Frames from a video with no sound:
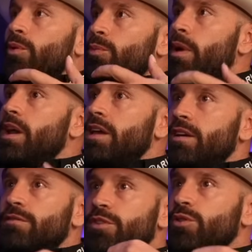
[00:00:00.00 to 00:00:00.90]
money
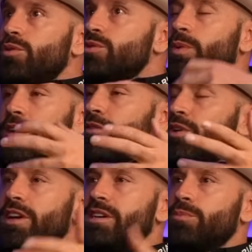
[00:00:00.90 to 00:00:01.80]
and views, whatever
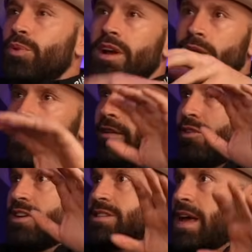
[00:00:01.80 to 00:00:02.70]
it is, brand, whatever
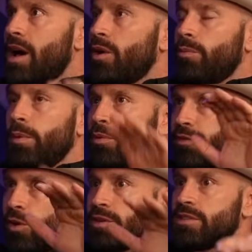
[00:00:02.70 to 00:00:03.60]
it is now, and people
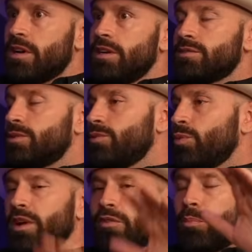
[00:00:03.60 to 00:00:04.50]
focus on it is like
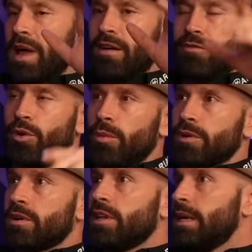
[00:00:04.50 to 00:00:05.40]
whatever platform or
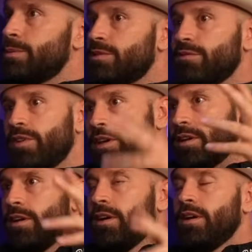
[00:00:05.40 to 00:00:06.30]
clips
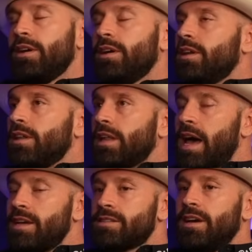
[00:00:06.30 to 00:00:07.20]
and
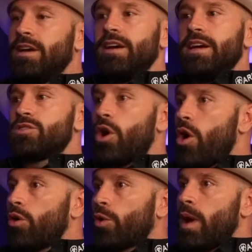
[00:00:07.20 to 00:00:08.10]
likes. It's
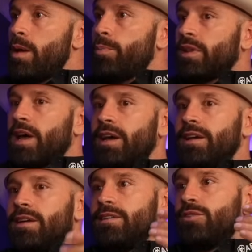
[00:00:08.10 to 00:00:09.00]
all great, but
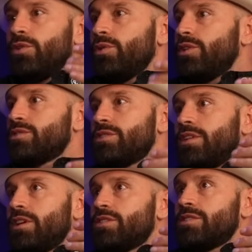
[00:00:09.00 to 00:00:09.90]
like, dude,
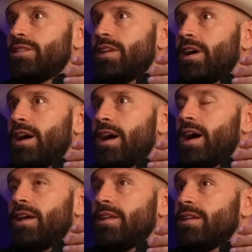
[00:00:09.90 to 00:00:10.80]
there's
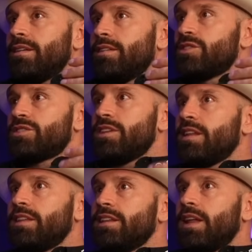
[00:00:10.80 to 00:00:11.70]

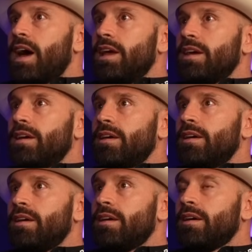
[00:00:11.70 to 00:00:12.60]
nothing like
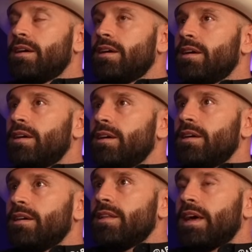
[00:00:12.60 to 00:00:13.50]

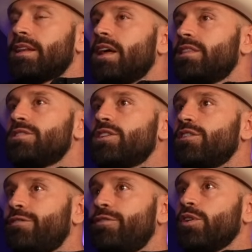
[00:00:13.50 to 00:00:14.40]
nothing's gonna
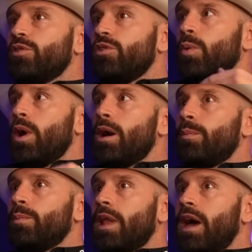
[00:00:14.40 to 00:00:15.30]
fill you
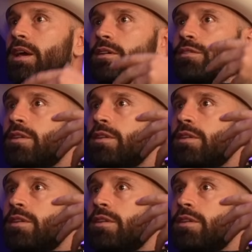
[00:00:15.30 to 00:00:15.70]
up. Like,